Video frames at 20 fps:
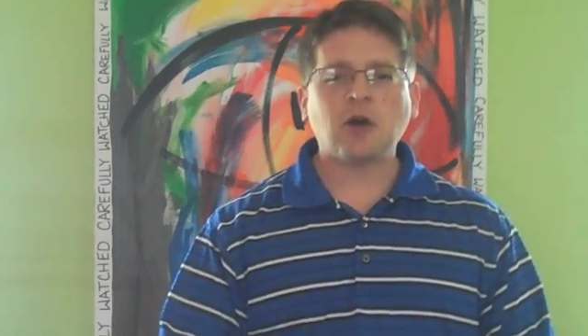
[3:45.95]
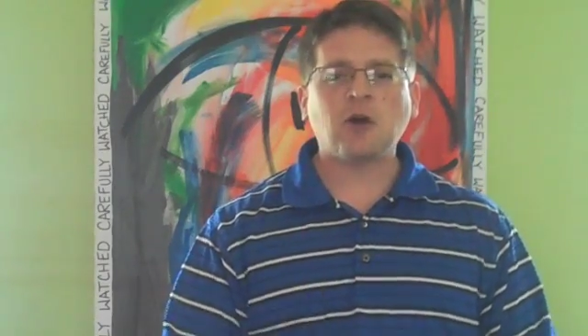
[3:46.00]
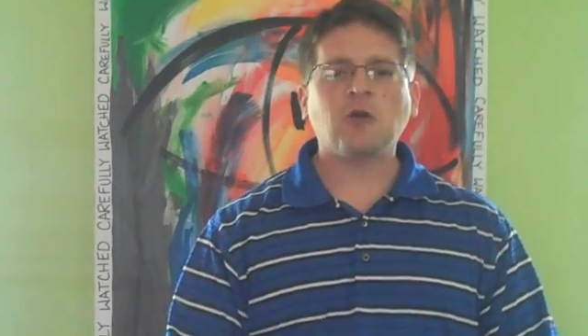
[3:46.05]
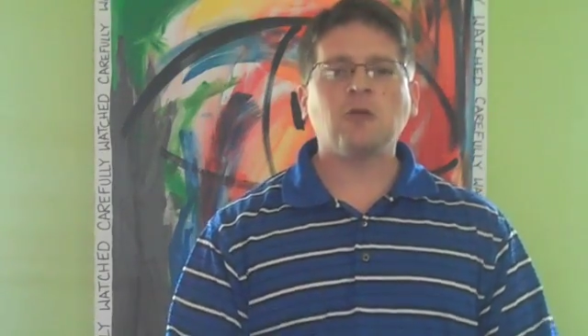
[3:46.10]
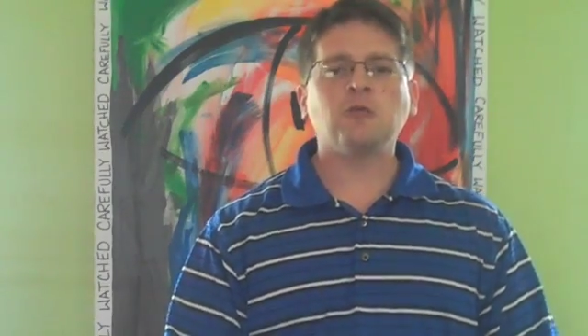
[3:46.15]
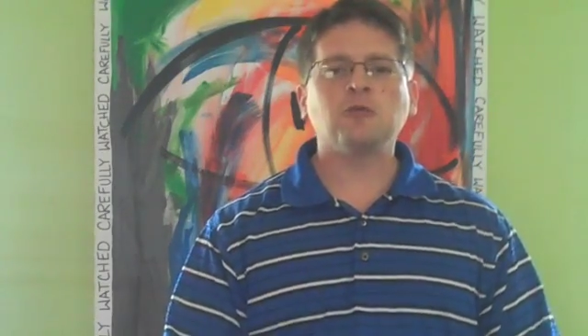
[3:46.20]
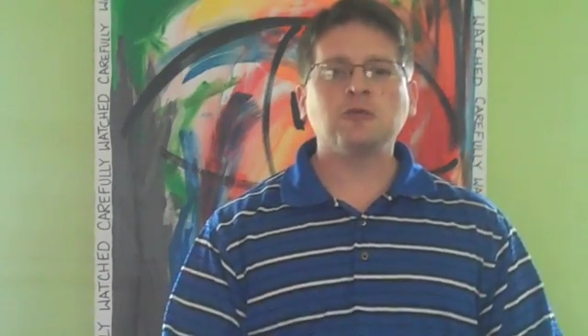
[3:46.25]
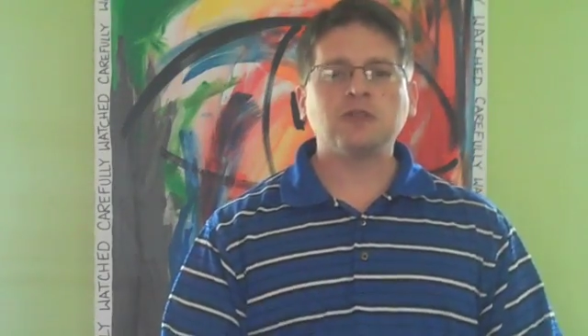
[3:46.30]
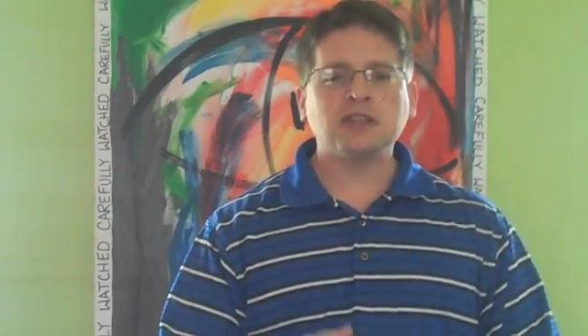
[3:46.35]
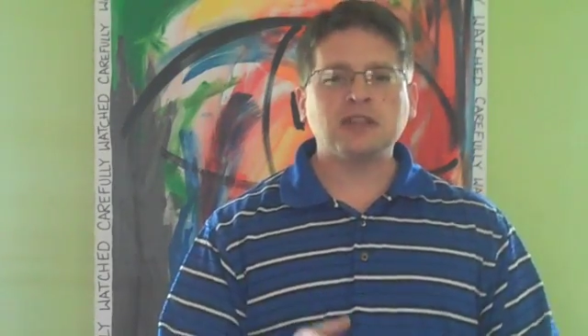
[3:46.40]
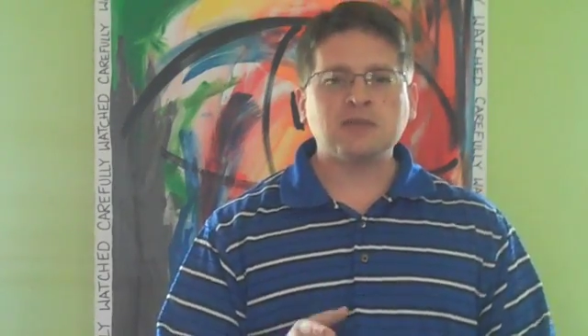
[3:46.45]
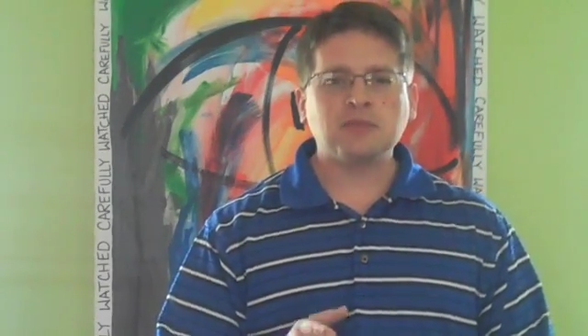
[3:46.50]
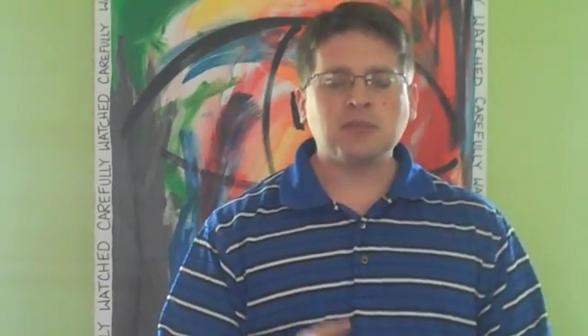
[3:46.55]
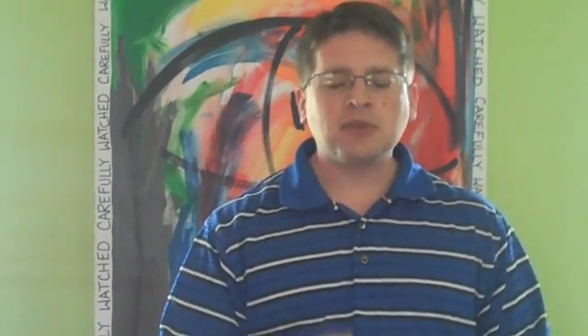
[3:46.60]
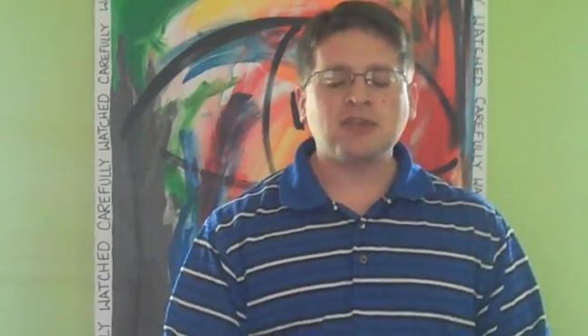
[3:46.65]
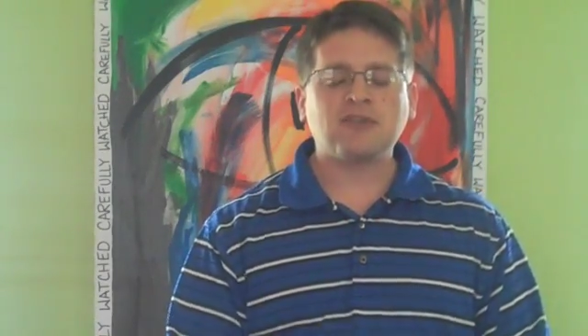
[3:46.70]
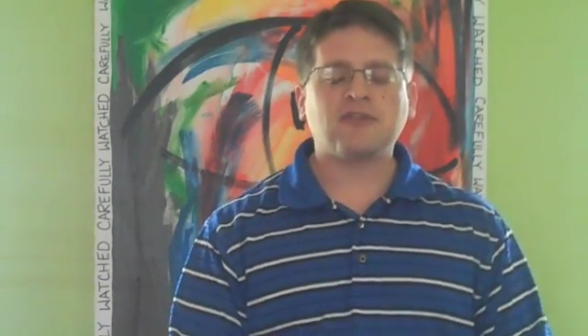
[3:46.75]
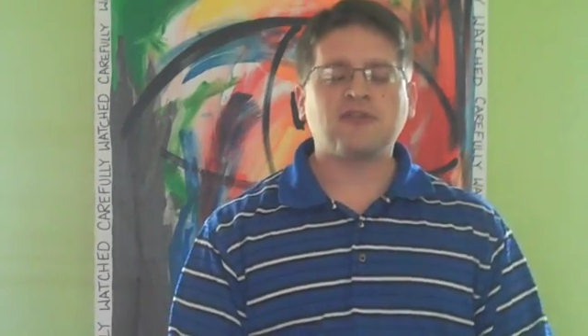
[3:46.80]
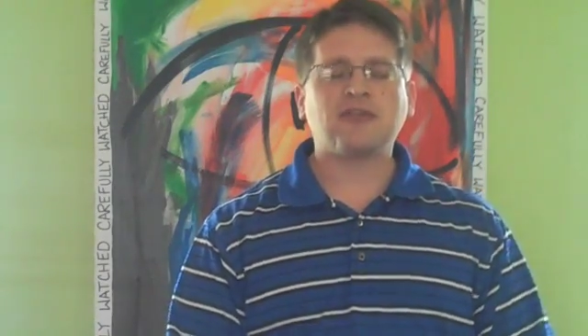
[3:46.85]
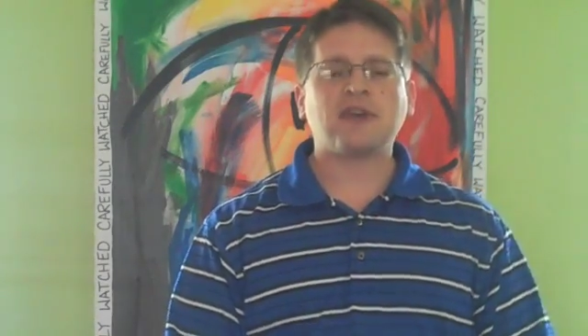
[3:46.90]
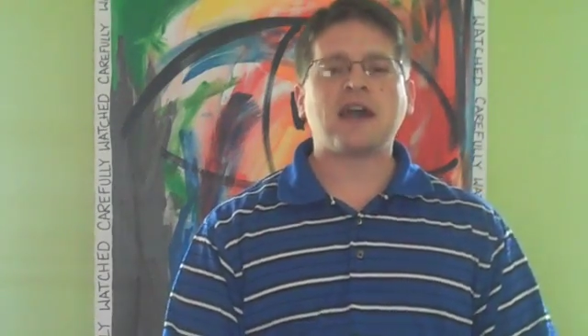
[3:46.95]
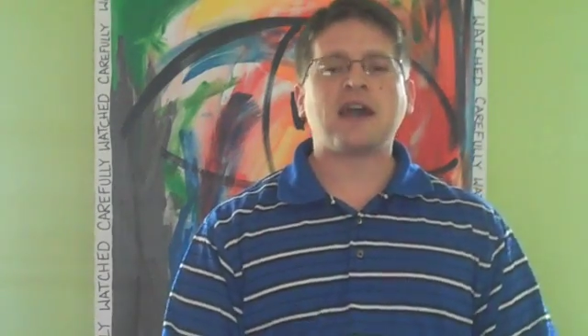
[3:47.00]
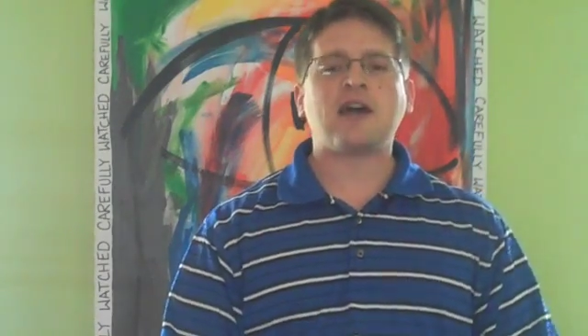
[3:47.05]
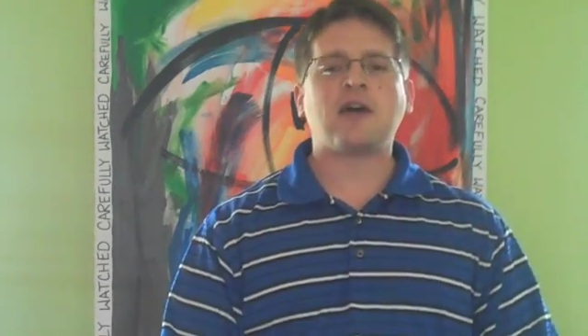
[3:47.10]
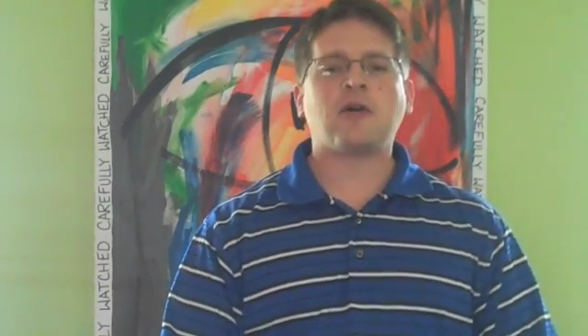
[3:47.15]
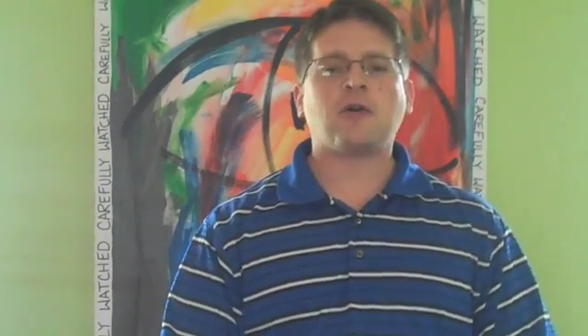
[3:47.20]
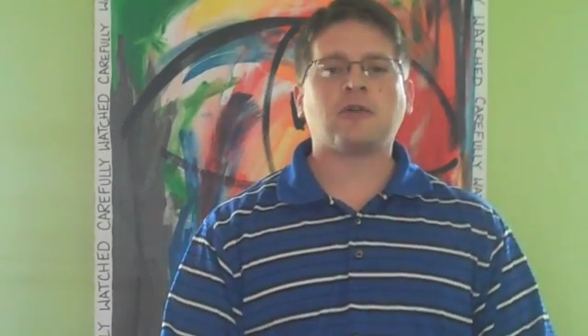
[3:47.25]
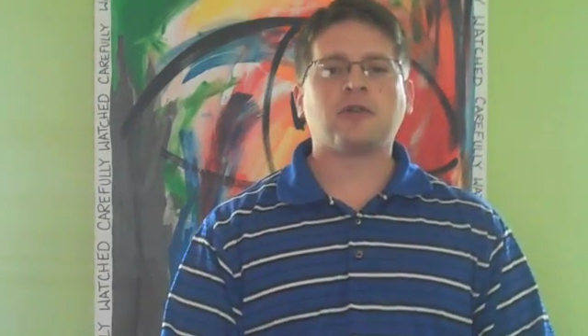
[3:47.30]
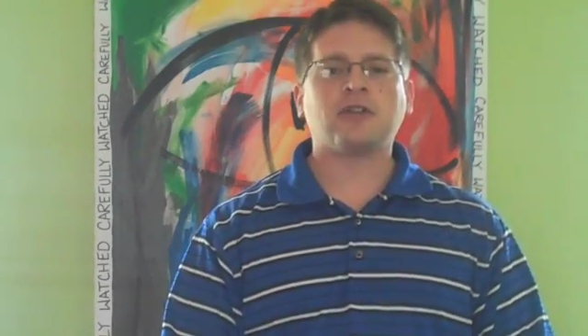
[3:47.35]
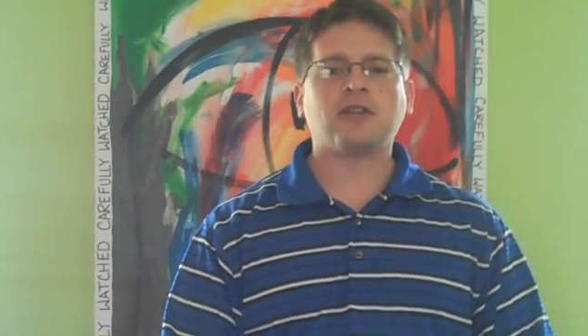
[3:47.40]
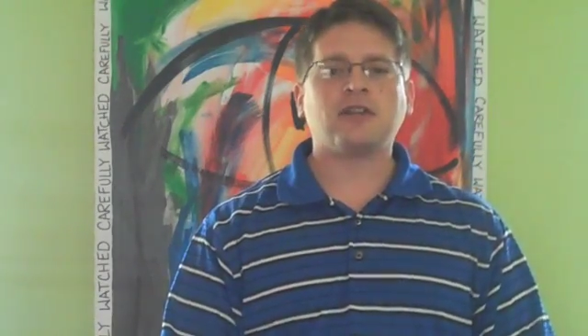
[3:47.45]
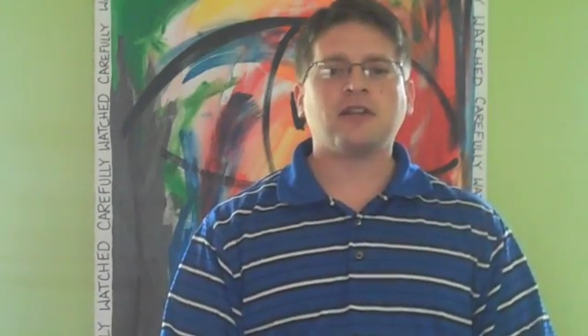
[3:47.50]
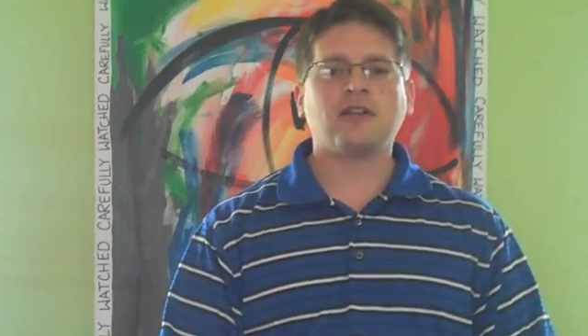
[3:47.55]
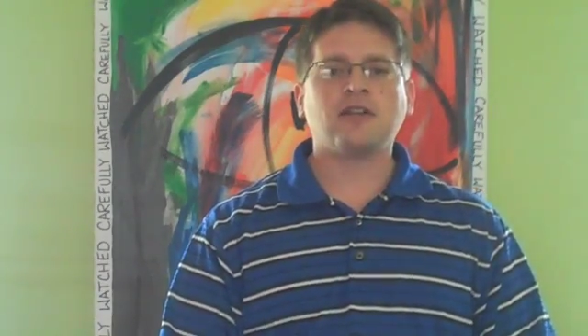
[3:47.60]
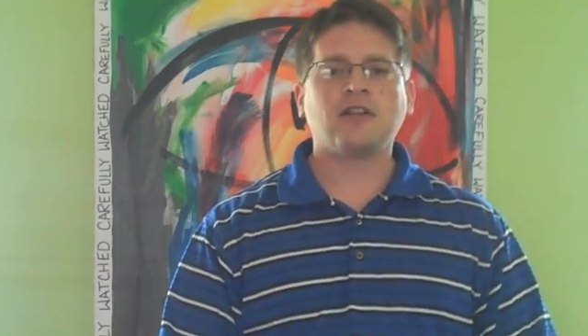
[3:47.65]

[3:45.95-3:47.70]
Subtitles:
only be found